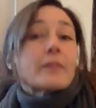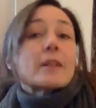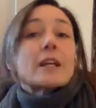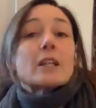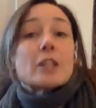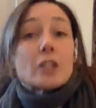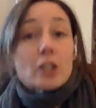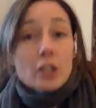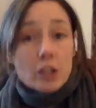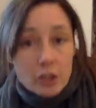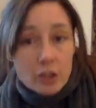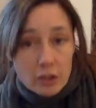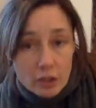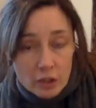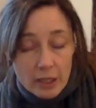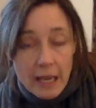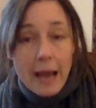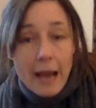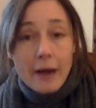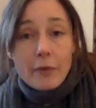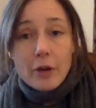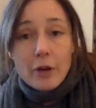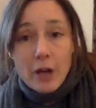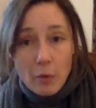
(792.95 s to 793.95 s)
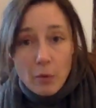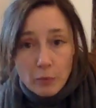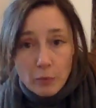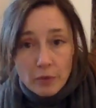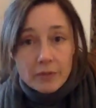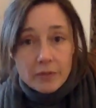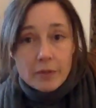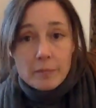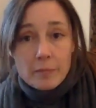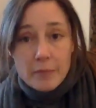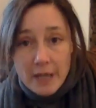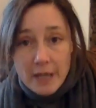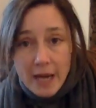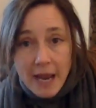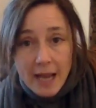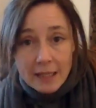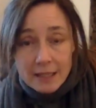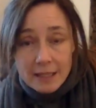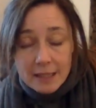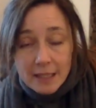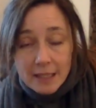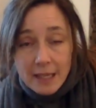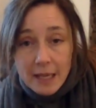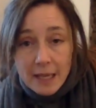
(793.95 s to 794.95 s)
then you can carry on with them the
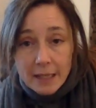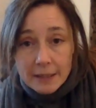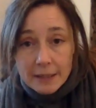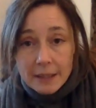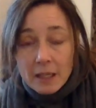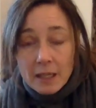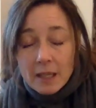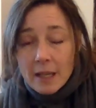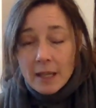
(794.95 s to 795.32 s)
next day.